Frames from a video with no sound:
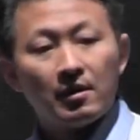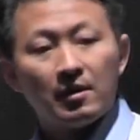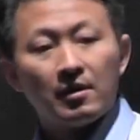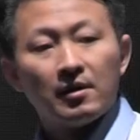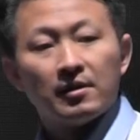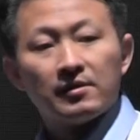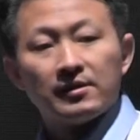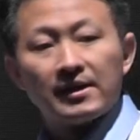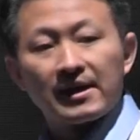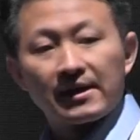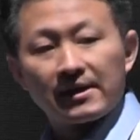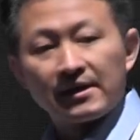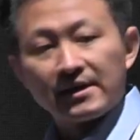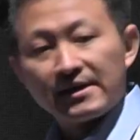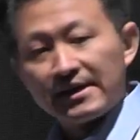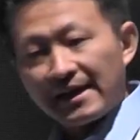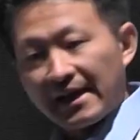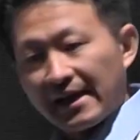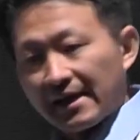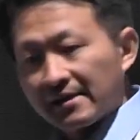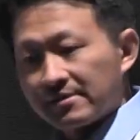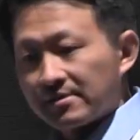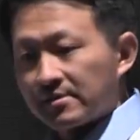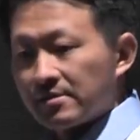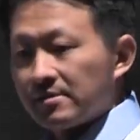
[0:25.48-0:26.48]
that
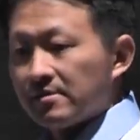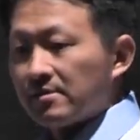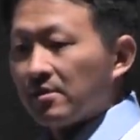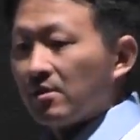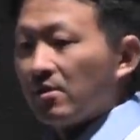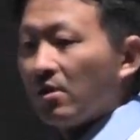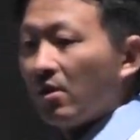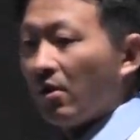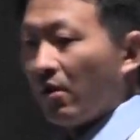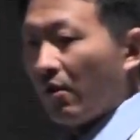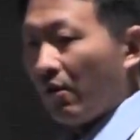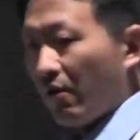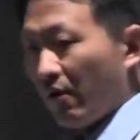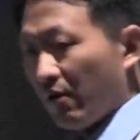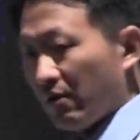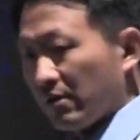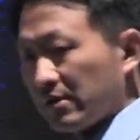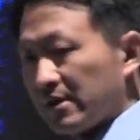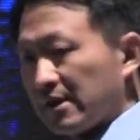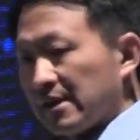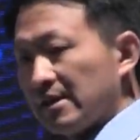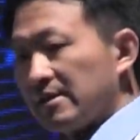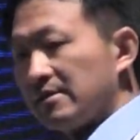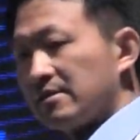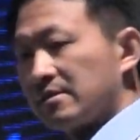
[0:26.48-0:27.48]
connects all
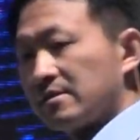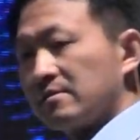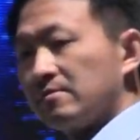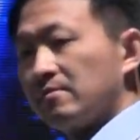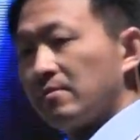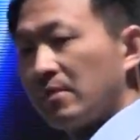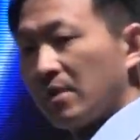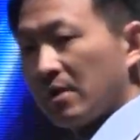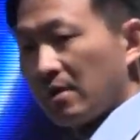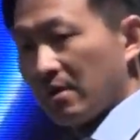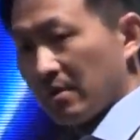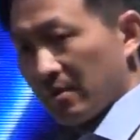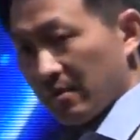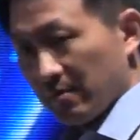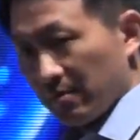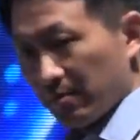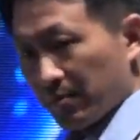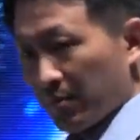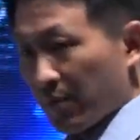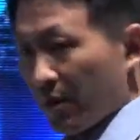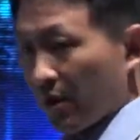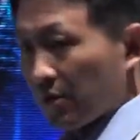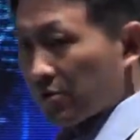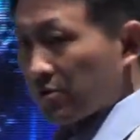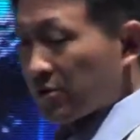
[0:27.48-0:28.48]
these
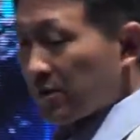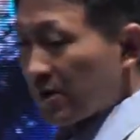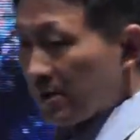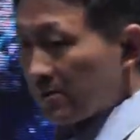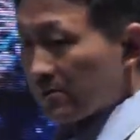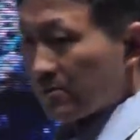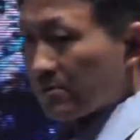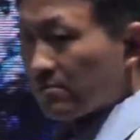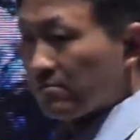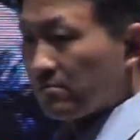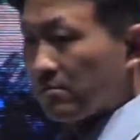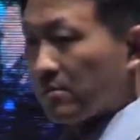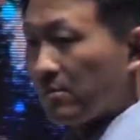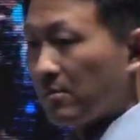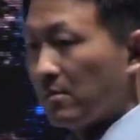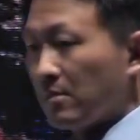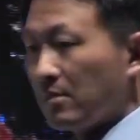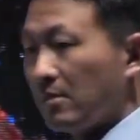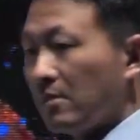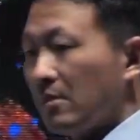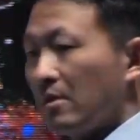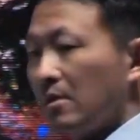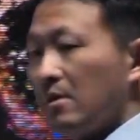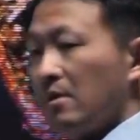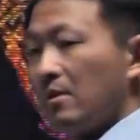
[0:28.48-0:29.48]
blockchains.
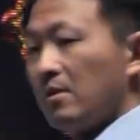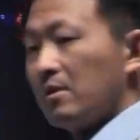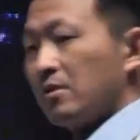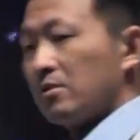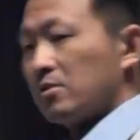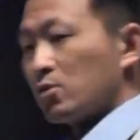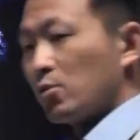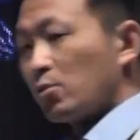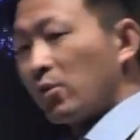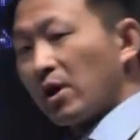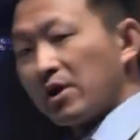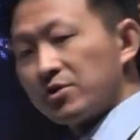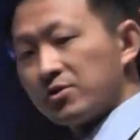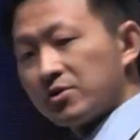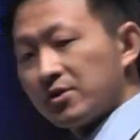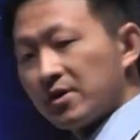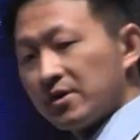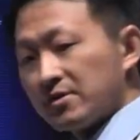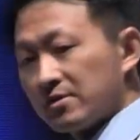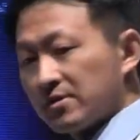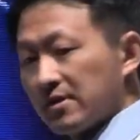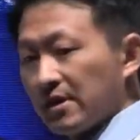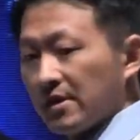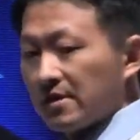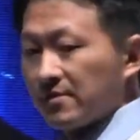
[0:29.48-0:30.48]
So Wanchain
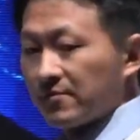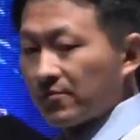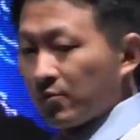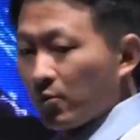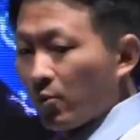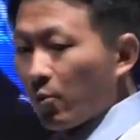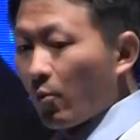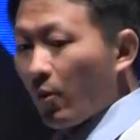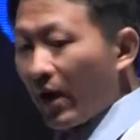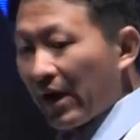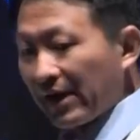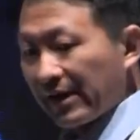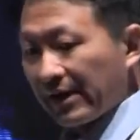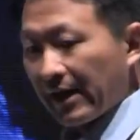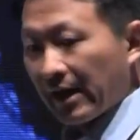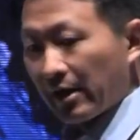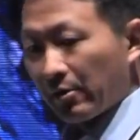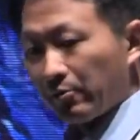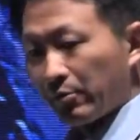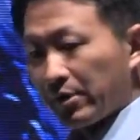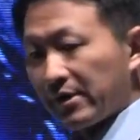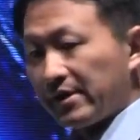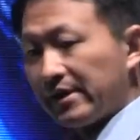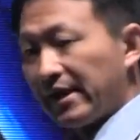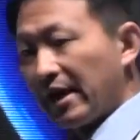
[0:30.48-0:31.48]
stands for Wide
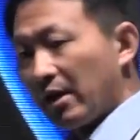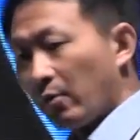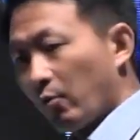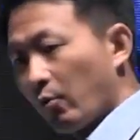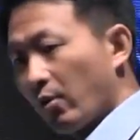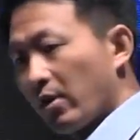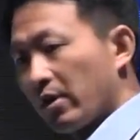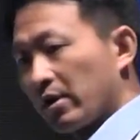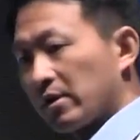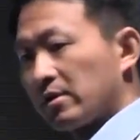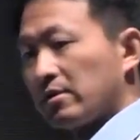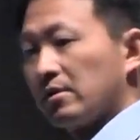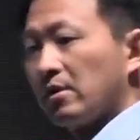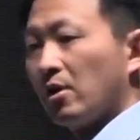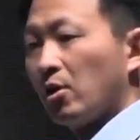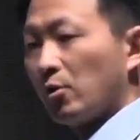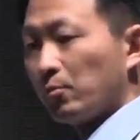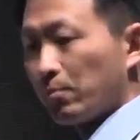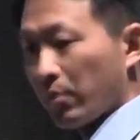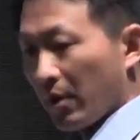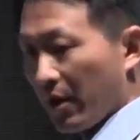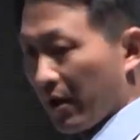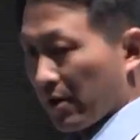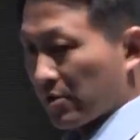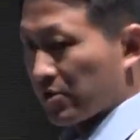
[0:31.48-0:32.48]
Area Network of
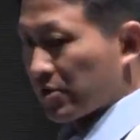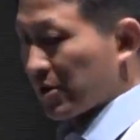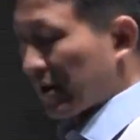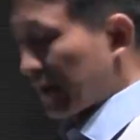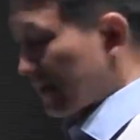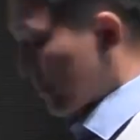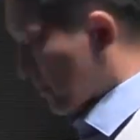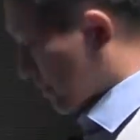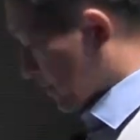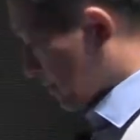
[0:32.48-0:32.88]
Blockchains.